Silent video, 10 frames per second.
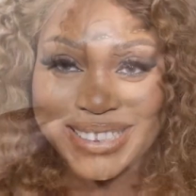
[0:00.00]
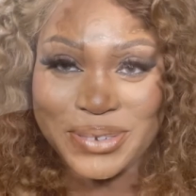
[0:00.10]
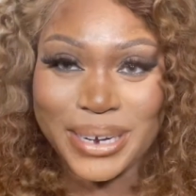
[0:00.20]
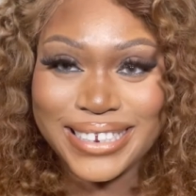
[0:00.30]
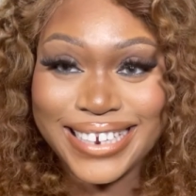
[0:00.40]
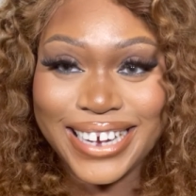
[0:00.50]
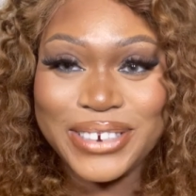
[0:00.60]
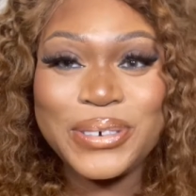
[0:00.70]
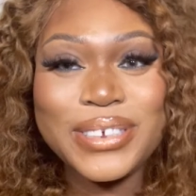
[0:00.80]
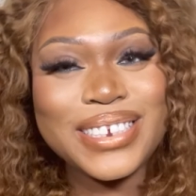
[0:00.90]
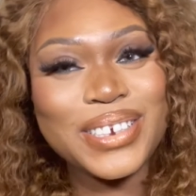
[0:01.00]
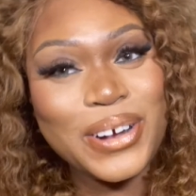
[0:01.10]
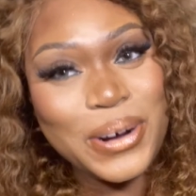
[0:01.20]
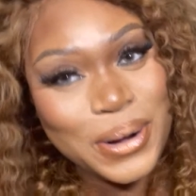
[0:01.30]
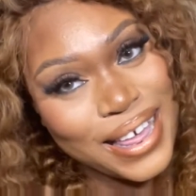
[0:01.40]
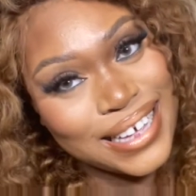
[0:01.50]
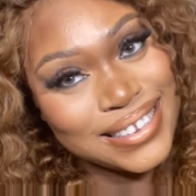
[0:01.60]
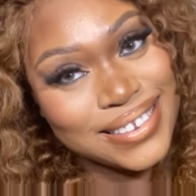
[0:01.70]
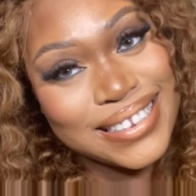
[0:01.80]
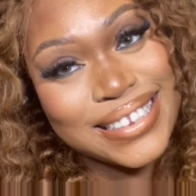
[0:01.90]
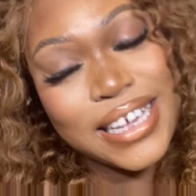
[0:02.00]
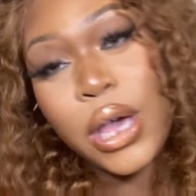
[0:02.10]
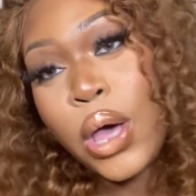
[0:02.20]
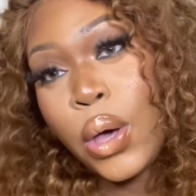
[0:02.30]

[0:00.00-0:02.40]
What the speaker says: My channel, it's your girl, Her Excellency.